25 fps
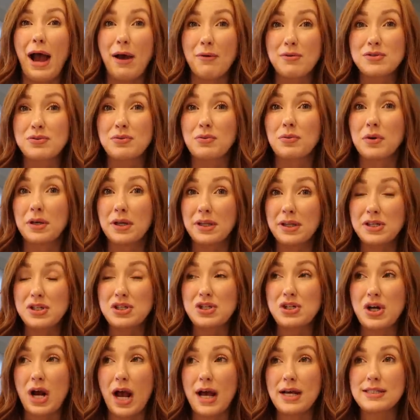I was really
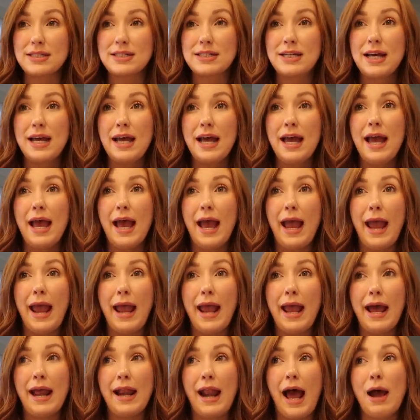stressed.
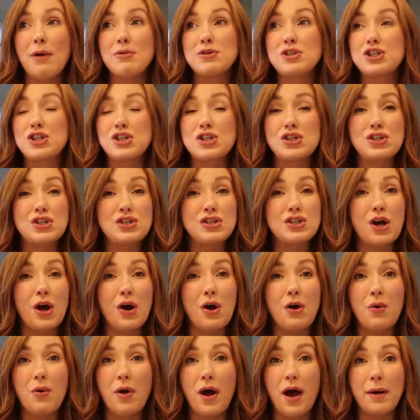And I was just
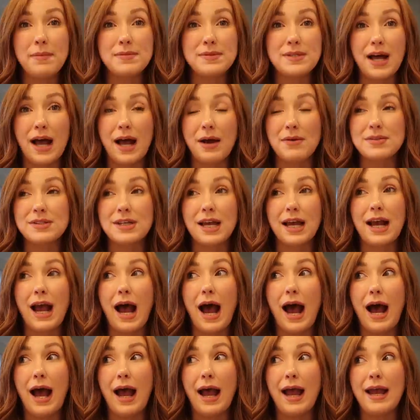so upset. I was like,
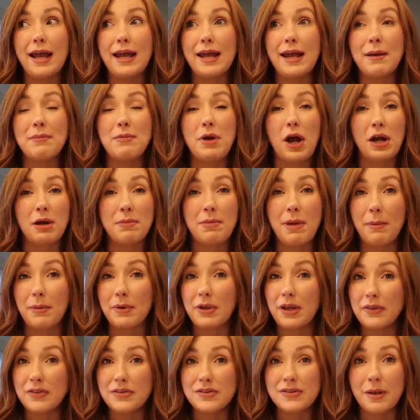I am not gonna be able
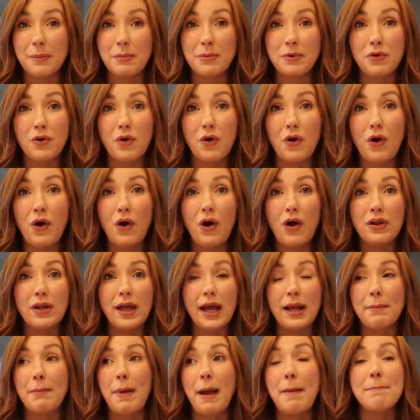to get this epidural.
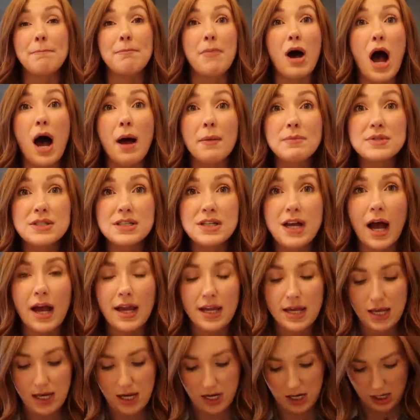Like my mom's
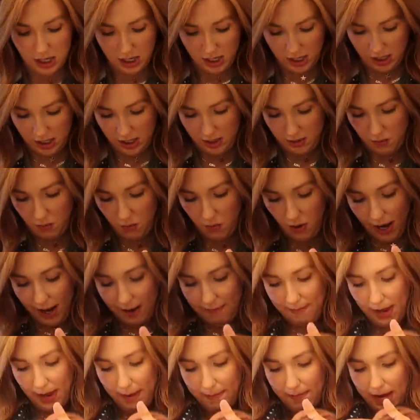not here.
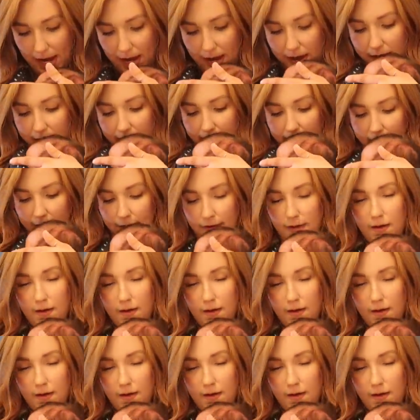What baby?